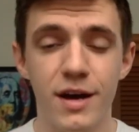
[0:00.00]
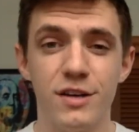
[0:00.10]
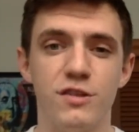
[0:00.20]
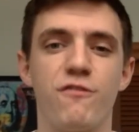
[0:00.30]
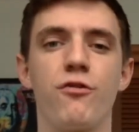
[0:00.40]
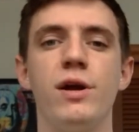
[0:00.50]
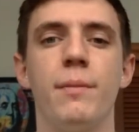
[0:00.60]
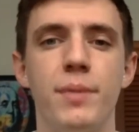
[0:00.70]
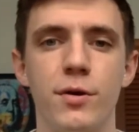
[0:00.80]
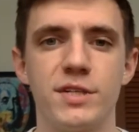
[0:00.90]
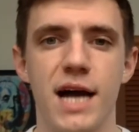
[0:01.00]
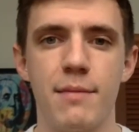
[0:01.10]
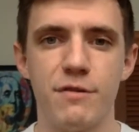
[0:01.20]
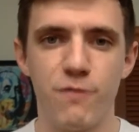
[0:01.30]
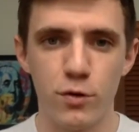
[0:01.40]
to free up your time
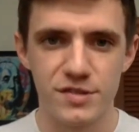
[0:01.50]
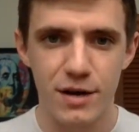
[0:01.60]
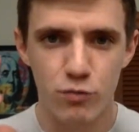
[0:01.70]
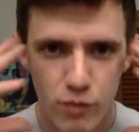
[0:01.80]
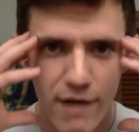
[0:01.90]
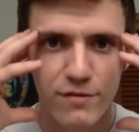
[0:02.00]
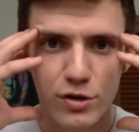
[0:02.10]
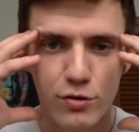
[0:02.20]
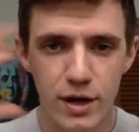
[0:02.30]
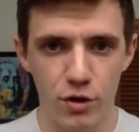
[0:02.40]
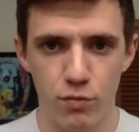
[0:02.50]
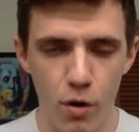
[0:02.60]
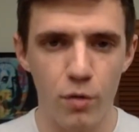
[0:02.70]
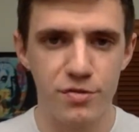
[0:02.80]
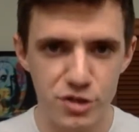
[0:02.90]
to focus on revenue and
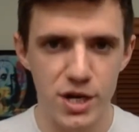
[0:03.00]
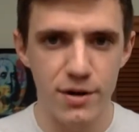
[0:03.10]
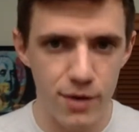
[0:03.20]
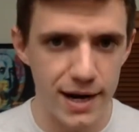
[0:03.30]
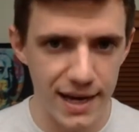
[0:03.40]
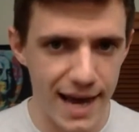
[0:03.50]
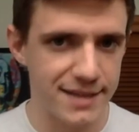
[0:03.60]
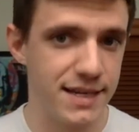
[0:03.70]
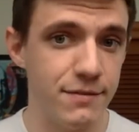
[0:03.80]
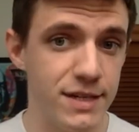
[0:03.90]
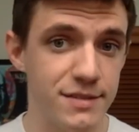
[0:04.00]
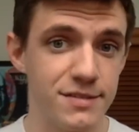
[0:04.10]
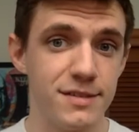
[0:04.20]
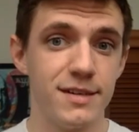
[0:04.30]
growth generating activities.